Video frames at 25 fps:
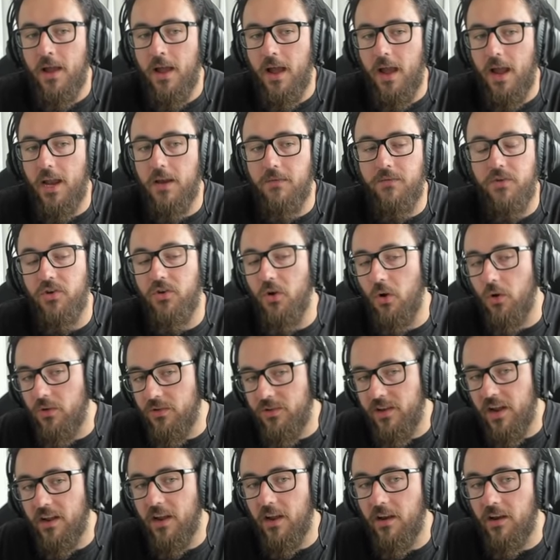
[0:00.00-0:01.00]
And if you don't
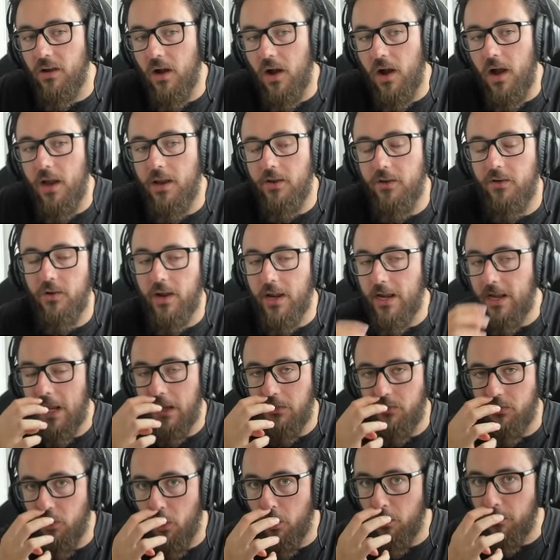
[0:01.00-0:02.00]
take Ignite, you're going to
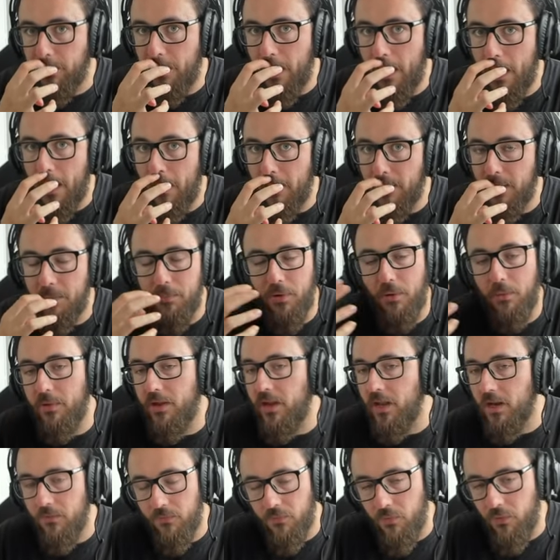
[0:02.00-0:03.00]
get choked out. They're probably
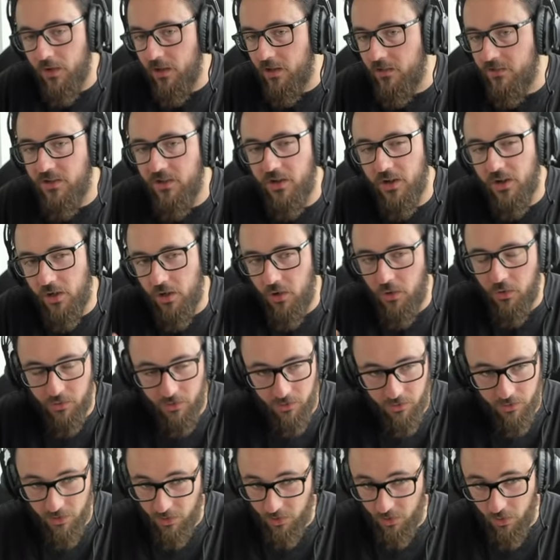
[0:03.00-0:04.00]
going to freeze. and You're
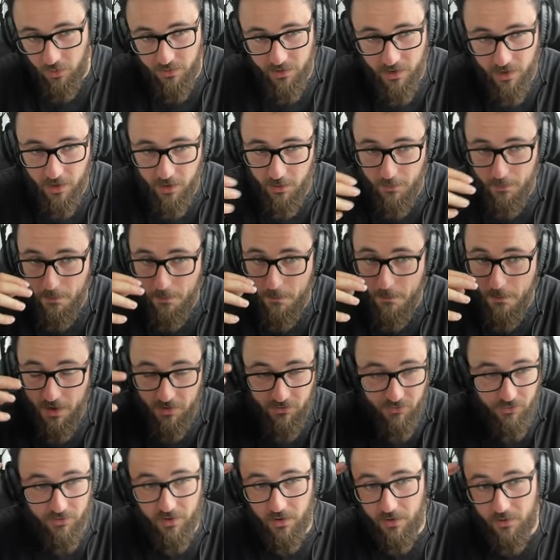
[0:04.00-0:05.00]
going to go, down a
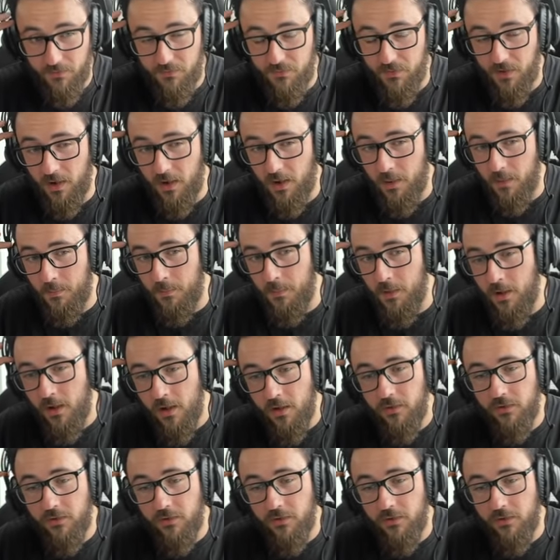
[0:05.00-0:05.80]
metric ton of farm.